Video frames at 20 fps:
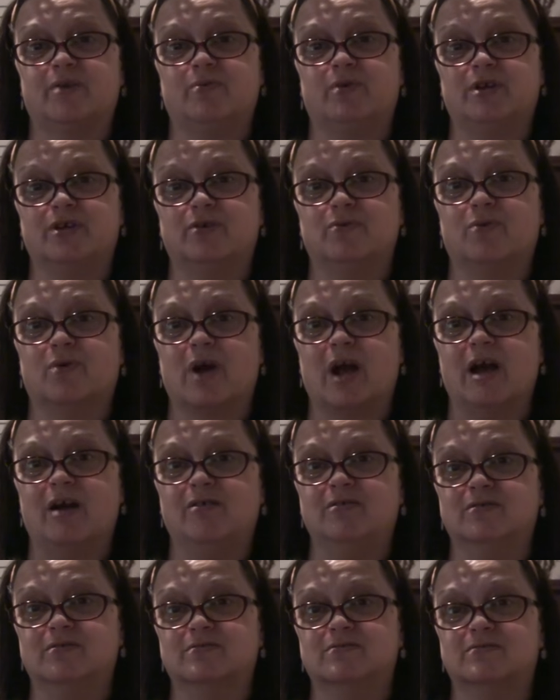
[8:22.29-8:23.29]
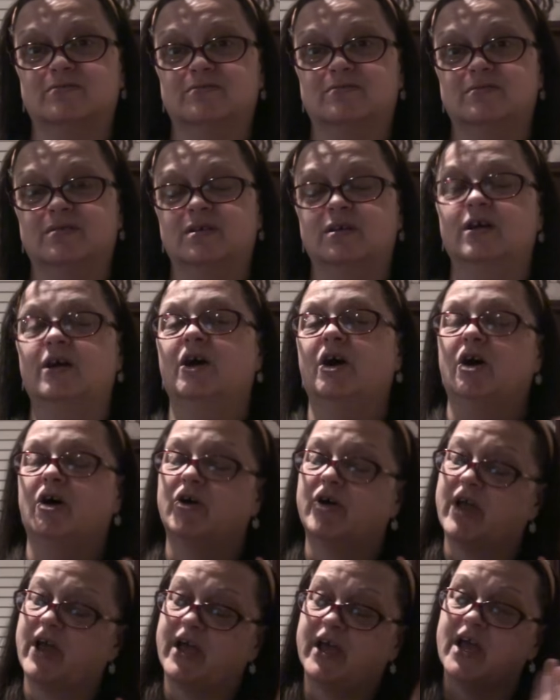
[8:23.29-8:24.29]
while you were out? Yes, yeah.
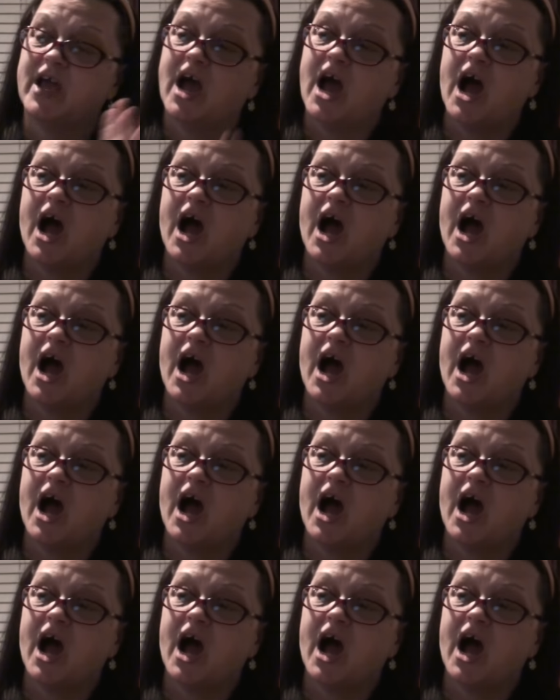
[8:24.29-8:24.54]
Okay.